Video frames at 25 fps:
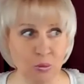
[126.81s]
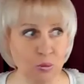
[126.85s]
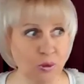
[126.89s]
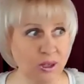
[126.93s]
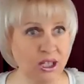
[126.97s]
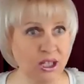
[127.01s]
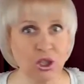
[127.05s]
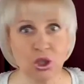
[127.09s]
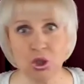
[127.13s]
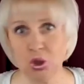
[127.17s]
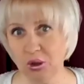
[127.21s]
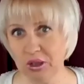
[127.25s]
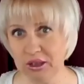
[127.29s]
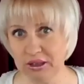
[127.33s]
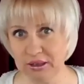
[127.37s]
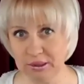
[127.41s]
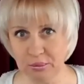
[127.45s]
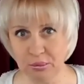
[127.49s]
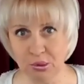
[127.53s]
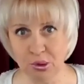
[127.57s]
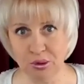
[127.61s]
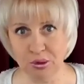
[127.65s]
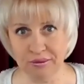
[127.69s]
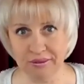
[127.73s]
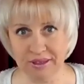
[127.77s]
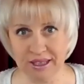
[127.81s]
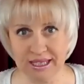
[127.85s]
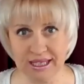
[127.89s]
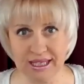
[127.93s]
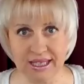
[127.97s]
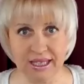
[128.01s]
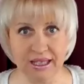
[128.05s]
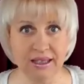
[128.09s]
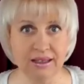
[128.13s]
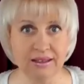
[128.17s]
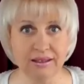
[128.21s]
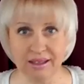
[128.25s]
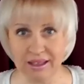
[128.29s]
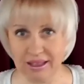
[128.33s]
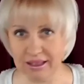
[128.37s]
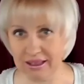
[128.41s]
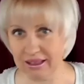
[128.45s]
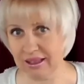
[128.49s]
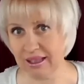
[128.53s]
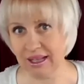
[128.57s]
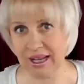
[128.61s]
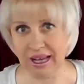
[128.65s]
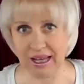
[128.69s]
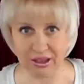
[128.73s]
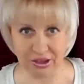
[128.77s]
we enjoyed the movies and
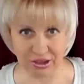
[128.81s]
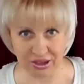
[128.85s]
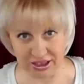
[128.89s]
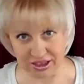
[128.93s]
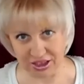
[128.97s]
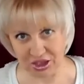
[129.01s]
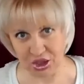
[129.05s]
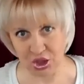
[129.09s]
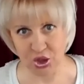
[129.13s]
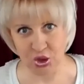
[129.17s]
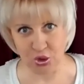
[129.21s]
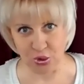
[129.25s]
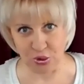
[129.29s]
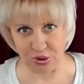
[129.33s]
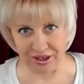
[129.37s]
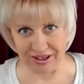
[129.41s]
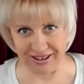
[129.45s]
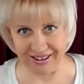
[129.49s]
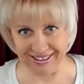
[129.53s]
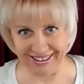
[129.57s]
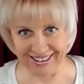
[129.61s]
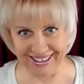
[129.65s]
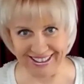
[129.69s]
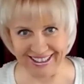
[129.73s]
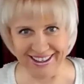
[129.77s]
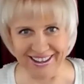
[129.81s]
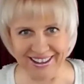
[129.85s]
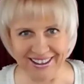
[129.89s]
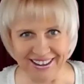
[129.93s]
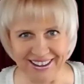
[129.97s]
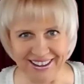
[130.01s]
he had his journey,